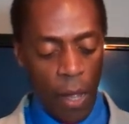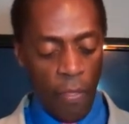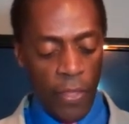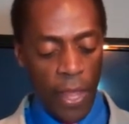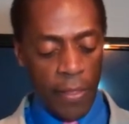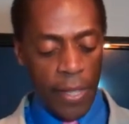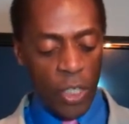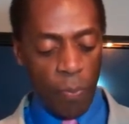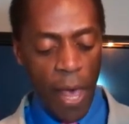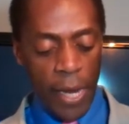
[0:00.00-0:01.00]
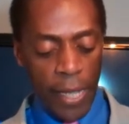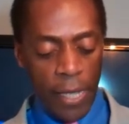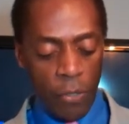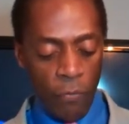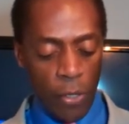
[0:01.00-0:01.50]
Then the Hispanic
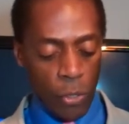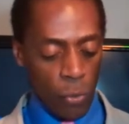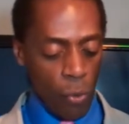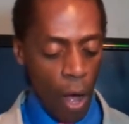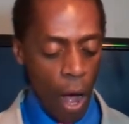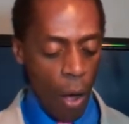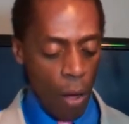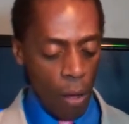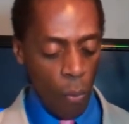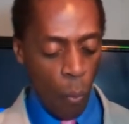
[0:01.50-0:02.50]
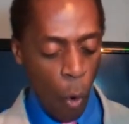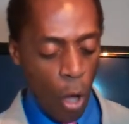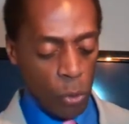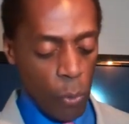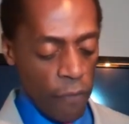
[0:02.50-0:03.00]
individual I
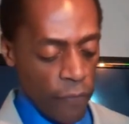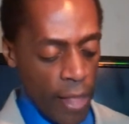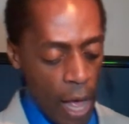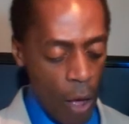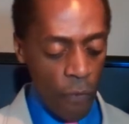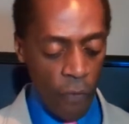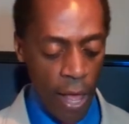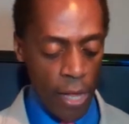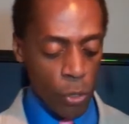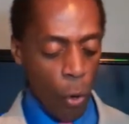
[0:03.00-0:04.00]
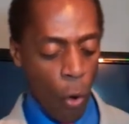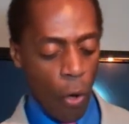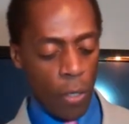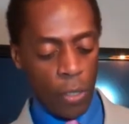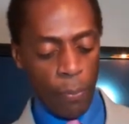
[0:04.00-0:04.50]
walked with now ran
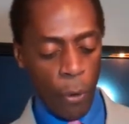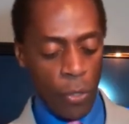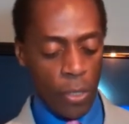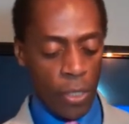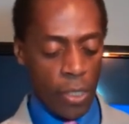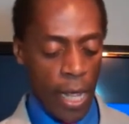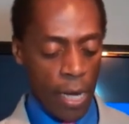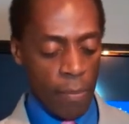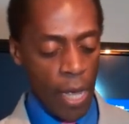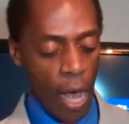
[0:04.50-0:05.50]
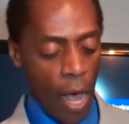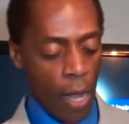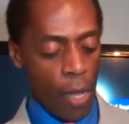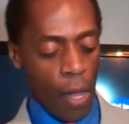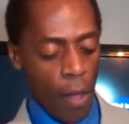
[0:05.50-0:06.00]
towards the person standing behind
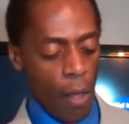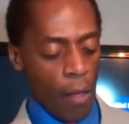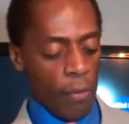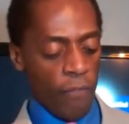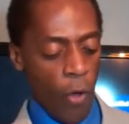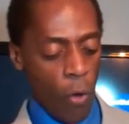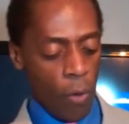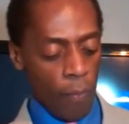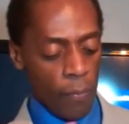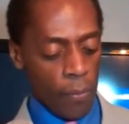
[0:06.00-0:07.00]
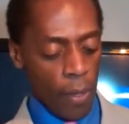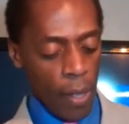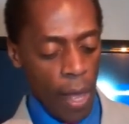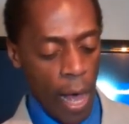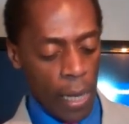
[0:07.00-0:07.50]
the phone.
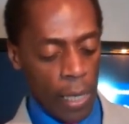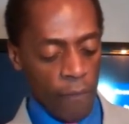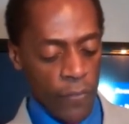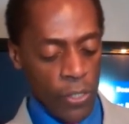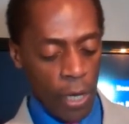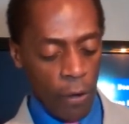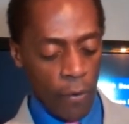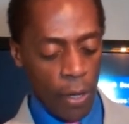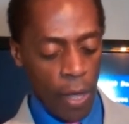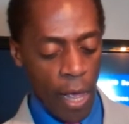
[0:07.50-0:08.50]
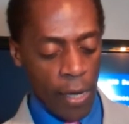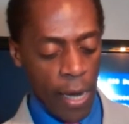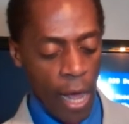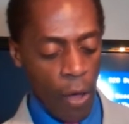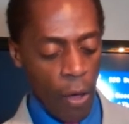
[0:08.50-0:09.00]
I left this area, and
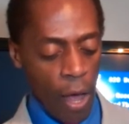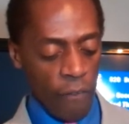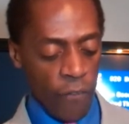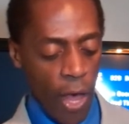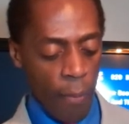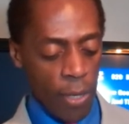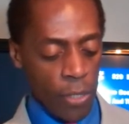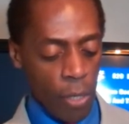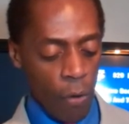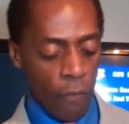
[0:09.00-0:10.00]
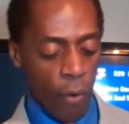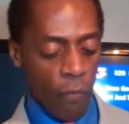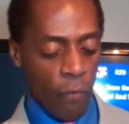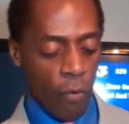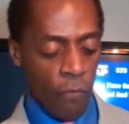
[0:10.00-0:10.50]
now I found myself
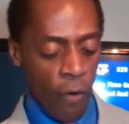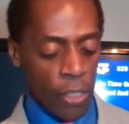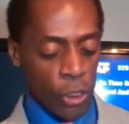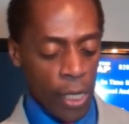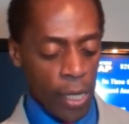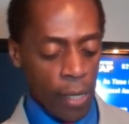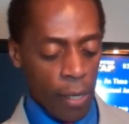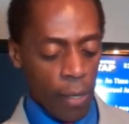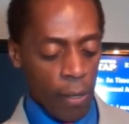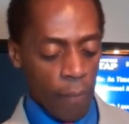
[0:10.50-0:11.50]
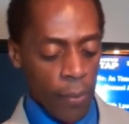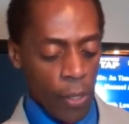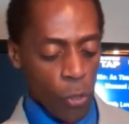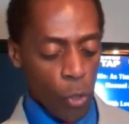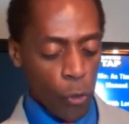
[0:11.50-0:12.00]
rushing
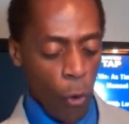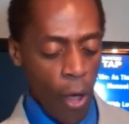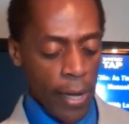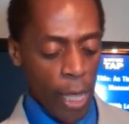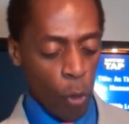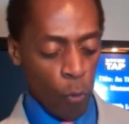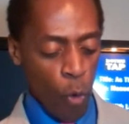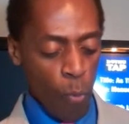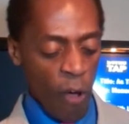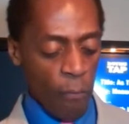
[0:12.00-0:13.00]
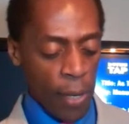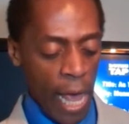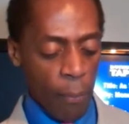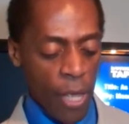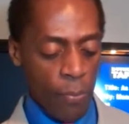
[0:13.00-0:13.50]
to join a group of
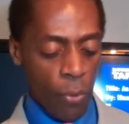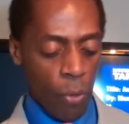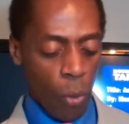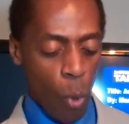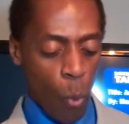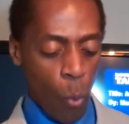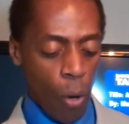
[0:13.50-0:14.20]
black people who